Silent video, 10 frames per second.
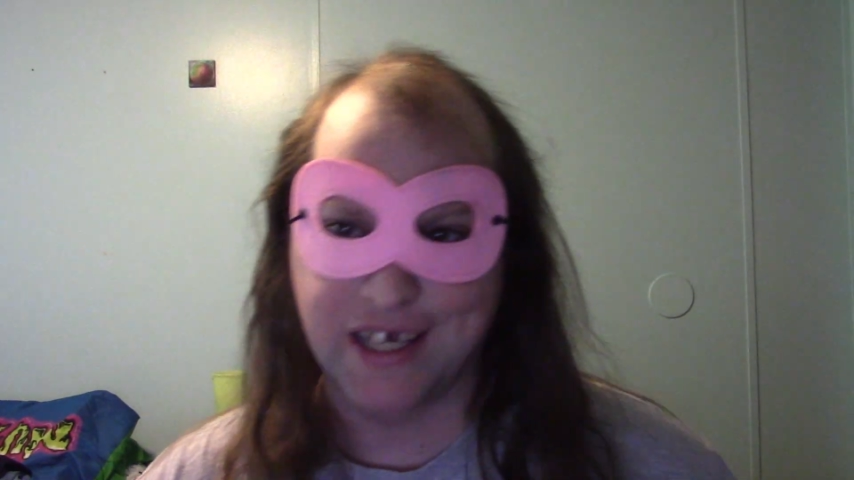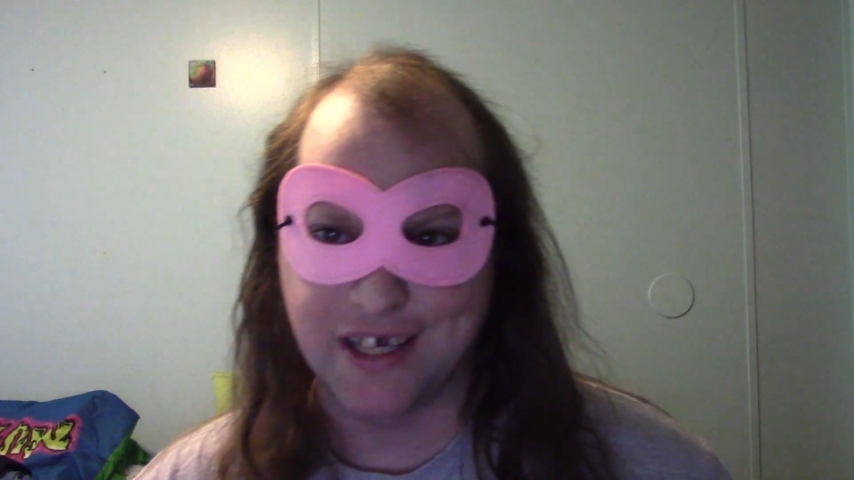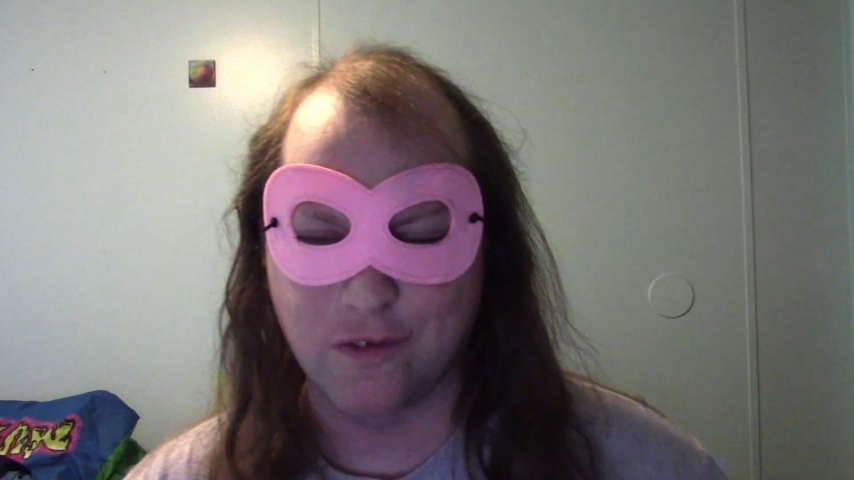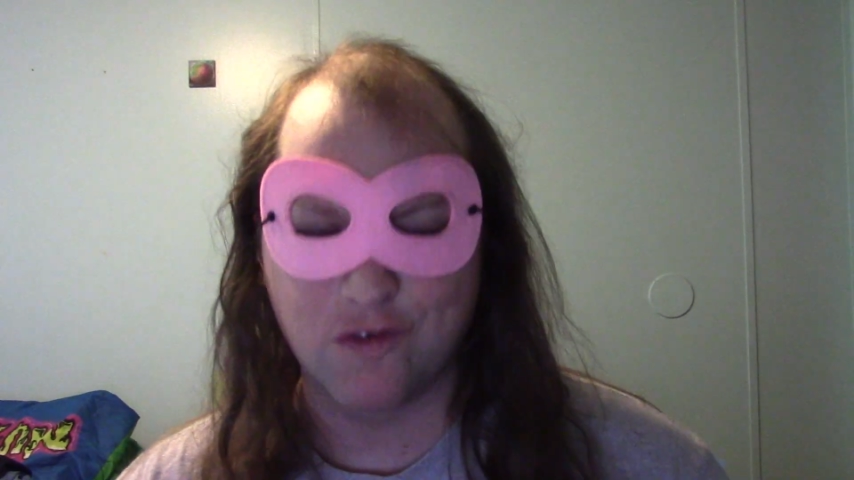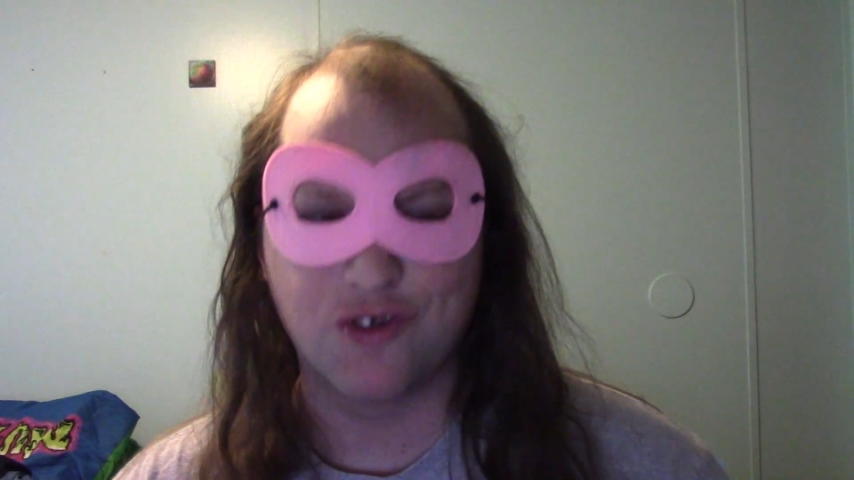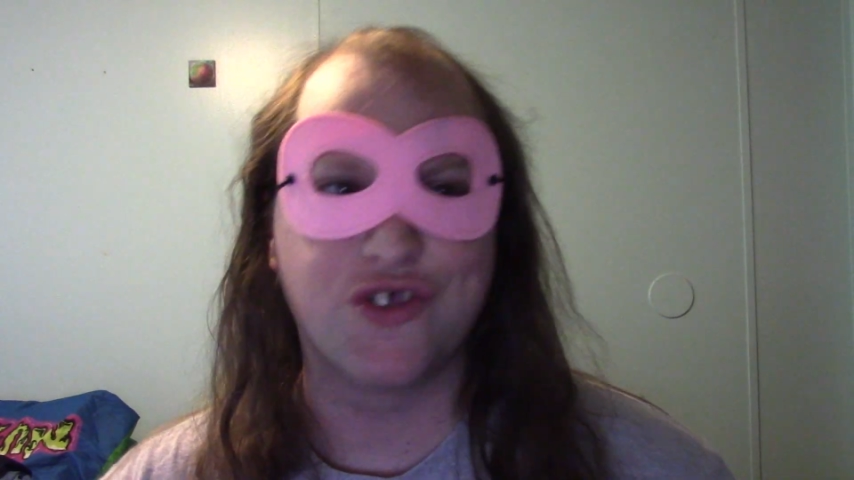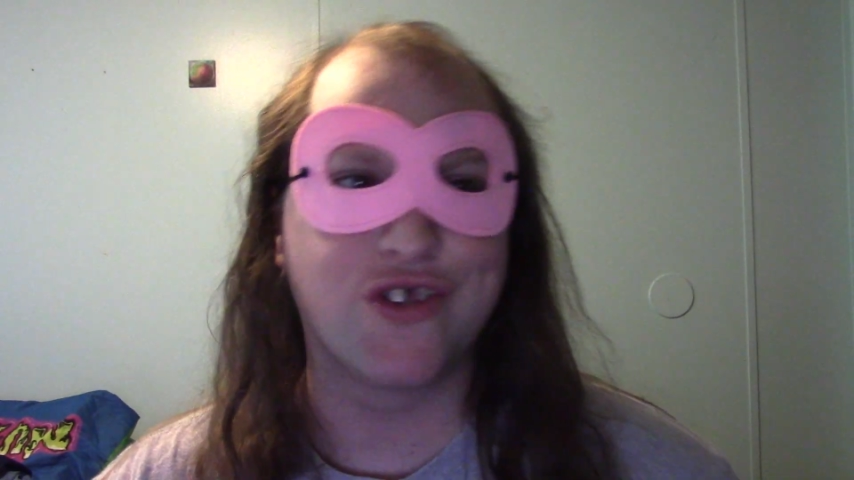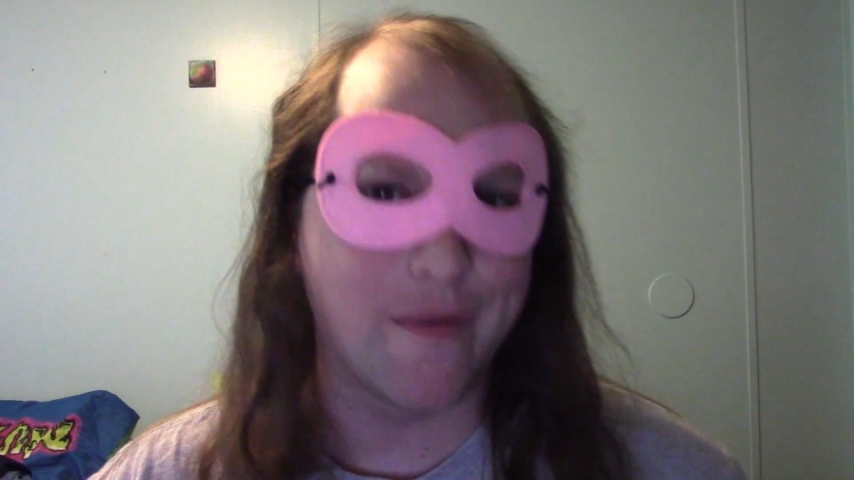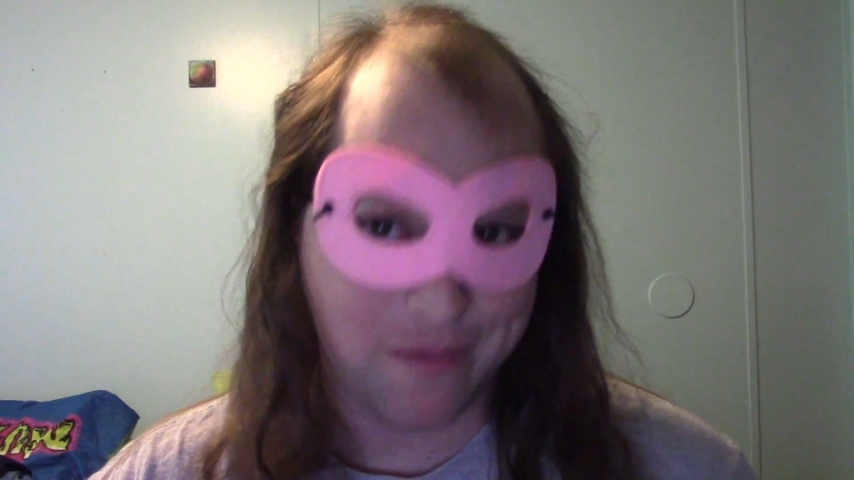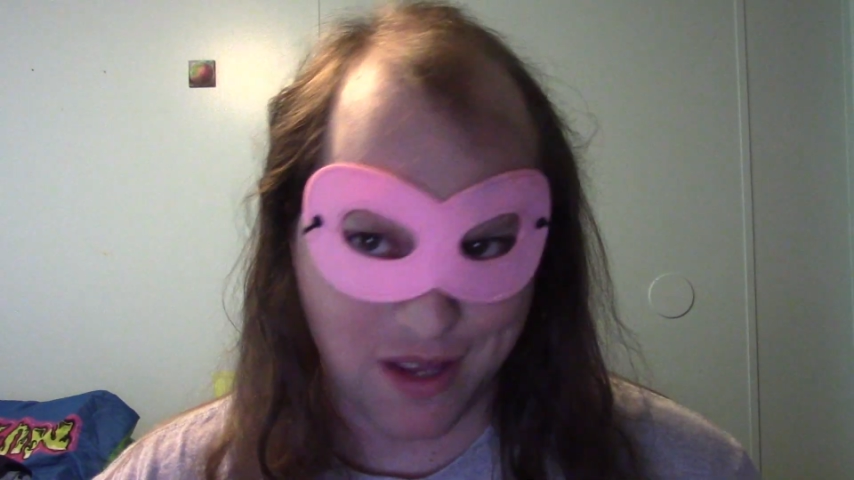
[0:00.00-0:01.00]
get
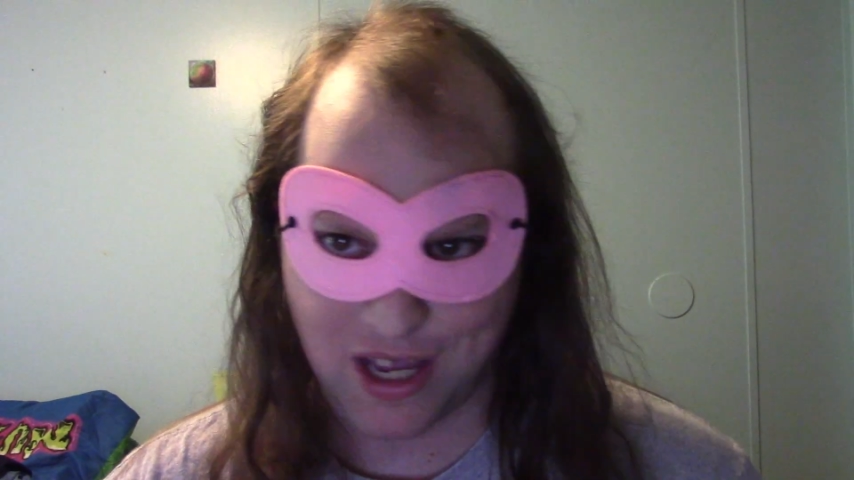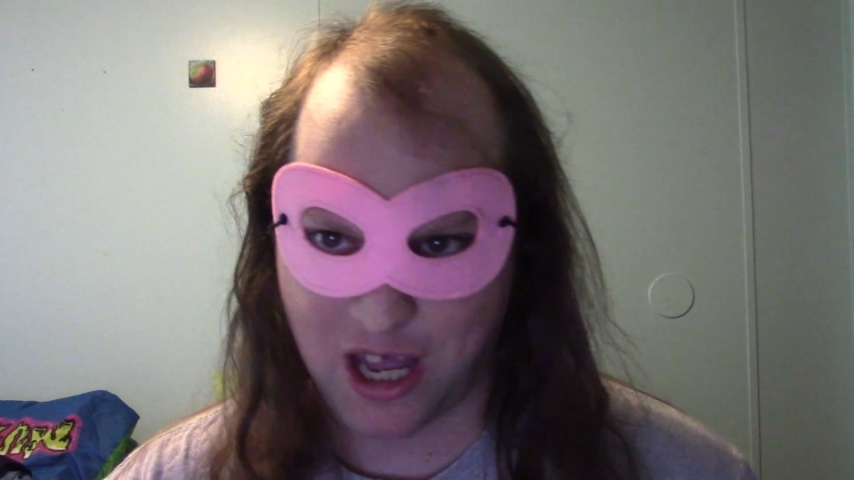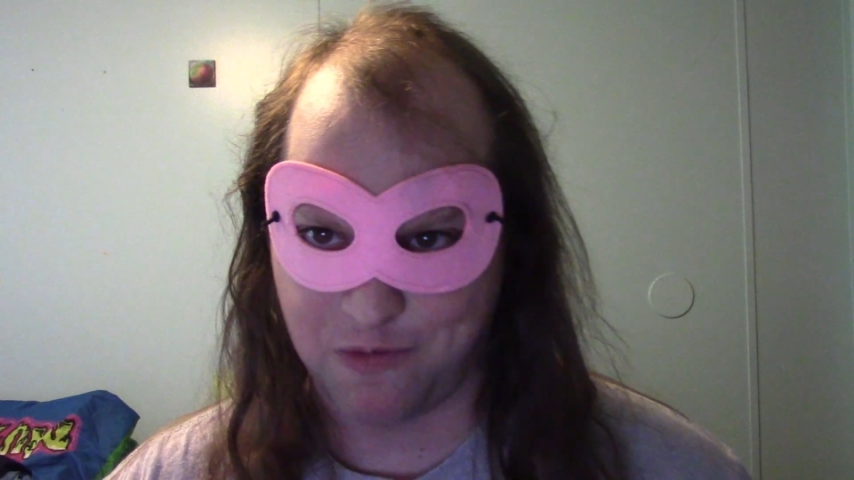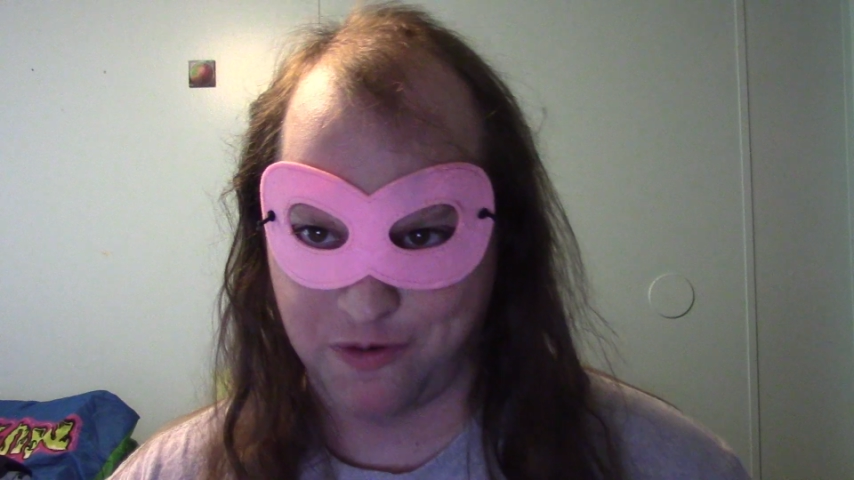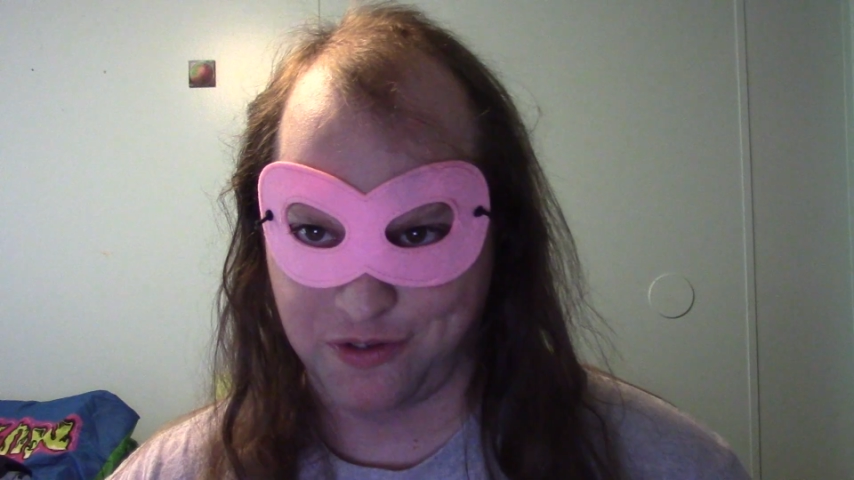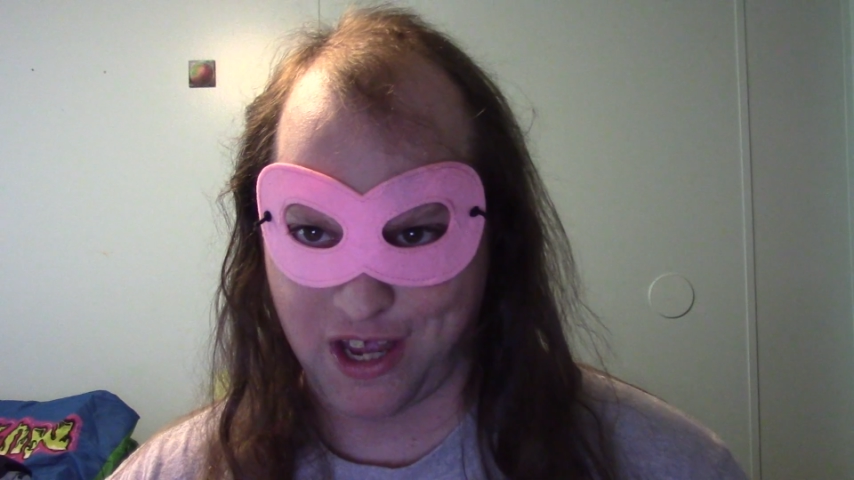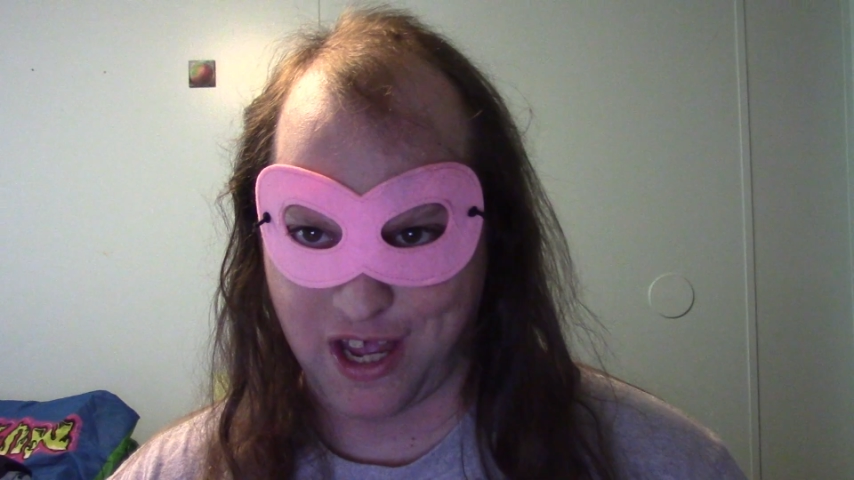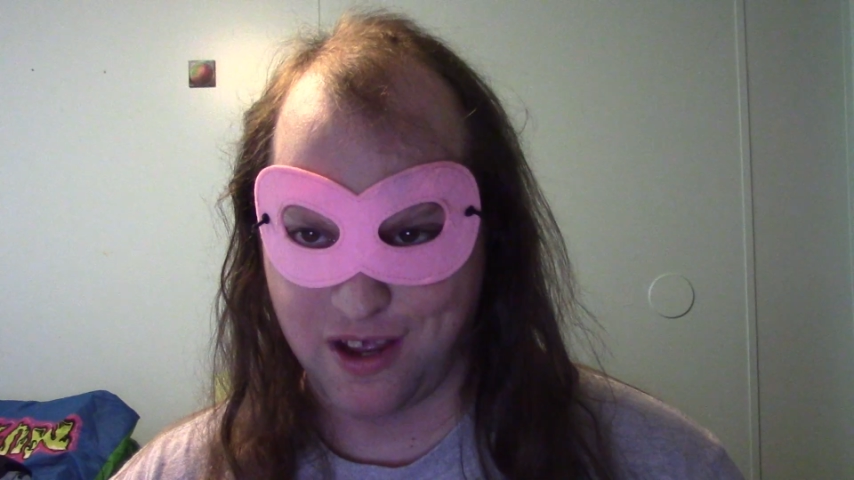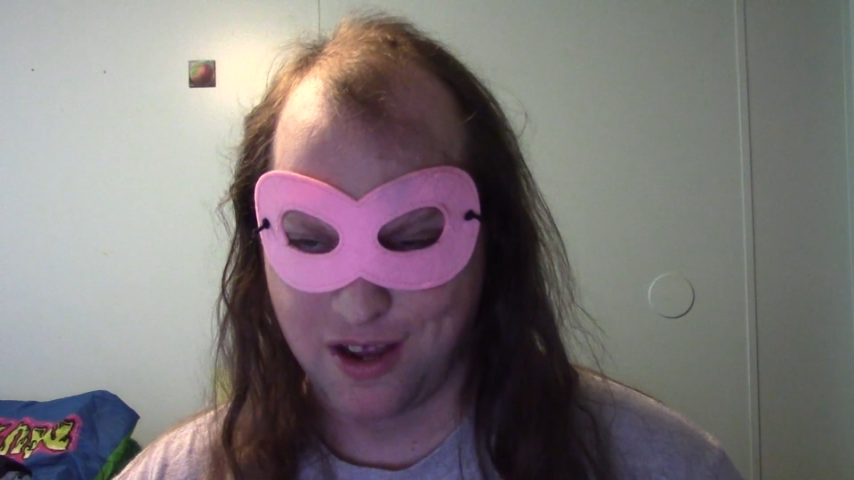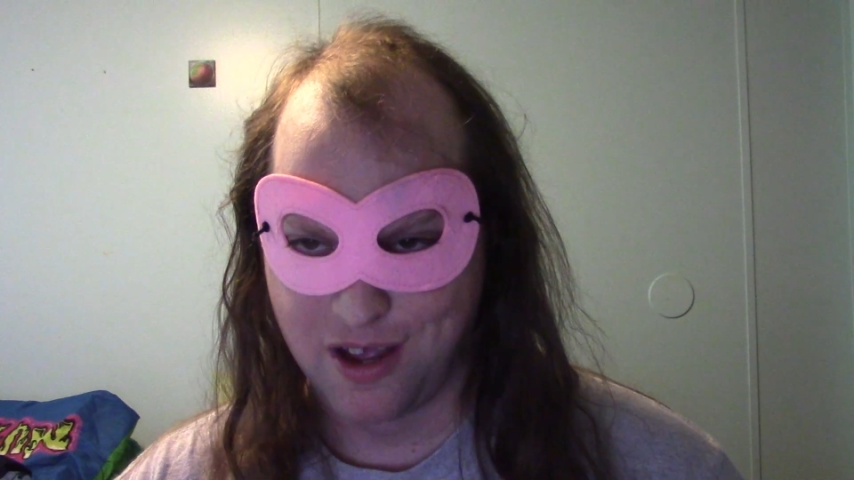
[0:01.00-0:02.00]
something out for that.